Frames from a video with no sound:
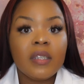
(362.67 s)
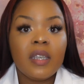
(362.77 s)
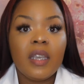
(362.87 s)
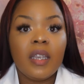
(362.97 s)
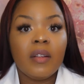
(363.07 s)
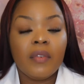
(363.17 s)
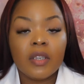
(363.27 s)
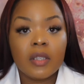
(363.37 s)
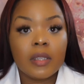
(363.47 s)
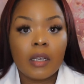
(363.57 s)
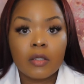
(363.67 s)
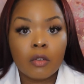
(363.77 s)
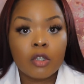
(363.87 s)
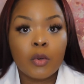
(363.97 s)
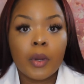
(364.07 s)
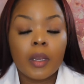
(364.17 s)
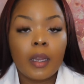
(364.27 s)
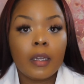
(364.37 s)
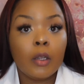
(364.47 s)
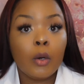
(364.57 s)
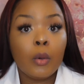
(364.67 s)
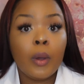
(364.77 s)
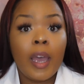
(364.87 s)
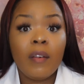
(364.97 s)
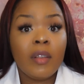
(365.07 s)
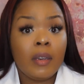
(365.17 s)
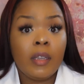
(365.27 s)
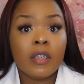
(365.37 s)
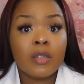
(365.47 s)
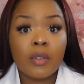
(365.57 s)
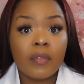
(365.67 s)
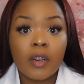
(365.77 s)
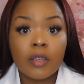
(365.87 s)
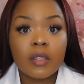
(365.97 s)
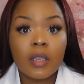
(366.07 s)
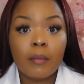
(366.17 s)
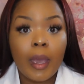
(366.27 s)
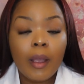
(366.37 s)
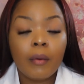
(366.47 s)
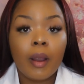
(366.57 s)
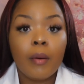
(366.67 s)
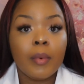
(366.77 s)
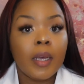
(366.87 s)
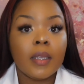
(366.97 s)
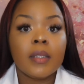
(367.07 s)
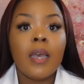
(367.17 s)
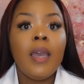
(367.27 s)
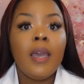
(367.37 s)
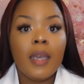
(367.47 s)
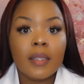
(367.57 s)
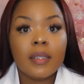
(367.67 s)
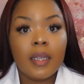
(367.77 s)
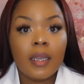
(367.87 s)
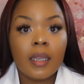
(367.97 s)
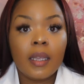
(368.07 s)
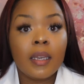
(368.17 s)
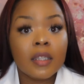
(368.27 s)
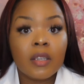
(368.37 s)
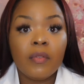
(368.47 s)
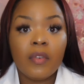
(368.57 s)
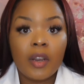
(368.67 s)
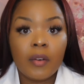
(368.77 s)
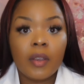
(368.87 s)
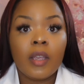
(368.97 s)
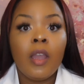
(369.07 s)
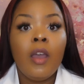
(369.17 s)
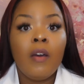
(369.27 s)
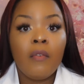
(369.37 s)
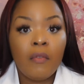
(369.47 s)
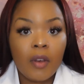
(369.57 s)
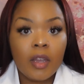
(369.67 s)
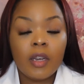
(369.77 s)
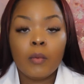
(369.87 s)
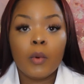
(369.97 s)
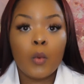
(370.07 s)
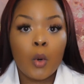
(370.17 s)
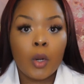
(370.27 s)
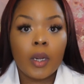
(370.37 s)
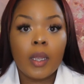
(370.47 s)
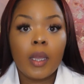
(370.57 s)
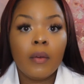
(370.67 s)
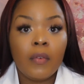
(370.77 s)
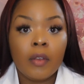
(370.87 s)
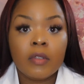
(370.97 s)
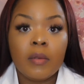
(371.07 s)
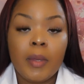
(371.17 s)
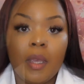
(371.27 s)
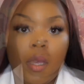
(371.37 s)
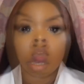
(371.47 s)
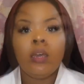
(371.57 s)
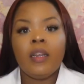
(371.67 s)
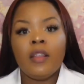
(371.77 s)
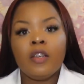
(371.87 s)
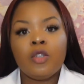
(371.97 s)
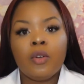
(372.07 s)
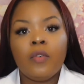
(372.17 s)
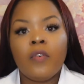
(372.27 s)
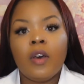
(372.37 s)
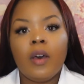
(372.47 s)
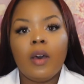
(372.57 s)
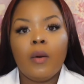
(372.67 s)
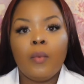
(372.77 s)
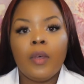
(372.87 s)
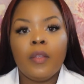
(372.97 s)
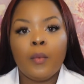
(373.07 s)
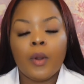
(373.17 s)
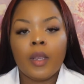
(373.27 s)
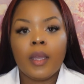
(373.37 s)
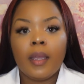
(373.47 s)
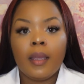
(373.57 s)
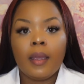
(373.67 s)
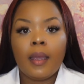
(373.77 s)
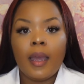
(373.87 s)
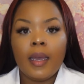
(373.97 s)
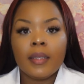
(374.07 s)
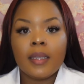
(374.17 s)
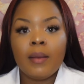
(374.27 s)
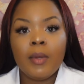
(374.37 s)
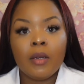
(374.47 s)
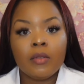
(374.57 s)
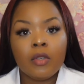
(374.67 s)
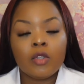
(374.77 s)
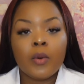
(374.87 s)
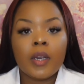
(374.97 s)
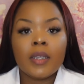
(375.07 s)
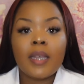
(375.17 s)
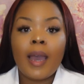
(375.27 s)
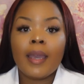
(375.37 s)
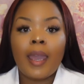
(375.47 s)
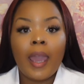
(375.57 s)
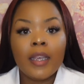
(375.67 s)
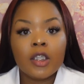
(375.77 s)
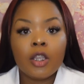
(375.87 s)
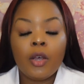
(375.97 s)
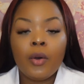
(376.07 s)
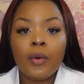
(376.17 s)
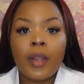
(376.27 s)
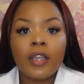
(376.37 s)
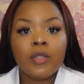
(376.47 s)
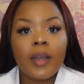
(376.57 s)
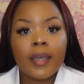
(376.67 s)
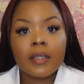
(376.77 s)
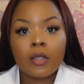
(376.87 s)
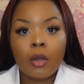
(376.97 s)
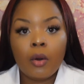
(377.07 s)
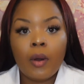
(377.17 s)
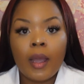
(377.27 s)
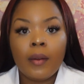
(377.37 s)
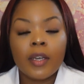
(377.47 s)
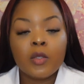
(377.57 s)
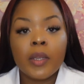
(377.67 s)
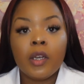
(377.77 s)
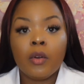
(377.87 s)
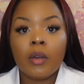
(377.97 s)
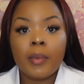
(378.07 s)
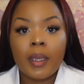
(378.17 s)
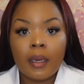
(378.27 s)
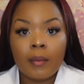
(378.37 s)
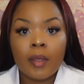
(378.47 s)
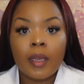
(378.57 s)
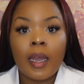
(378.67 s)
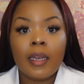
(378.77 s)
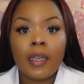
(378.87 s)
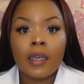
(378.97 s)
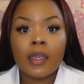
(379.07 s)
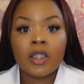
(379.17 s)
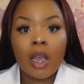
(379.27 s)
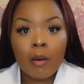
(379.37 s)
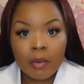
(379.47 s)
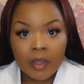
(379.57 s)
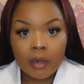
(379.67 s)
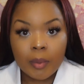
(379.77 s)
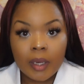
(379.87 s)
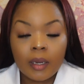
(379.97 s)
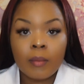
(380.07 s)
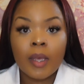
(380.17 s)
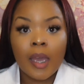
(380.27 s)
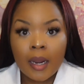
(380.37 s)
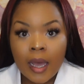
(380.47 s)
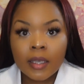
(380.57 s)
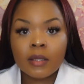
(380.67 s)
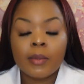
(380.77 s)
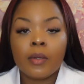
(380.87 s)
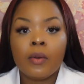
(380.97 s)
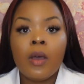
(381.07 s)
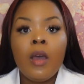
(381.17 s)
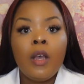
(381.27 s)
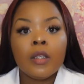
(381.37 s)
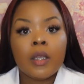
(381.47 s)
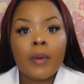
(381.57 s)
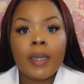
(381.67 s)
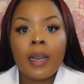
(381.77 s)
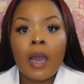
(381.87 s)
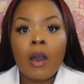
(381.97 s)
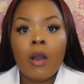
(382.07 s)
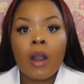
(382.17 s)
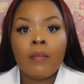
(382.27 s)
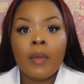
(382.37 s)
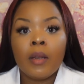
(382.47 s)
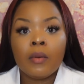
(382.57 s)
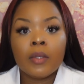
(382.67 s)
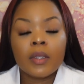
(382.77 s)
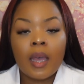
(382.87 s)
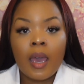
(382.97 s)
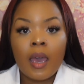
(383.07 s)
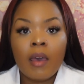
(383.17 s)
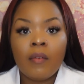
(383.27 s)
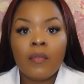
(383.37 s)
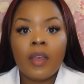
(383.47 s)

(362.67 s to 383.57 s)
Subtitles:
need a versatile social worker that have a history of nursing background because it's needed, and it's a very fun and rewarding field to be in. Another truth with working as a medical social worker is high caseload. As you guys know, I graduated during a pandemic. I landed a job within a pandemic at a hospital. So right now our medical staff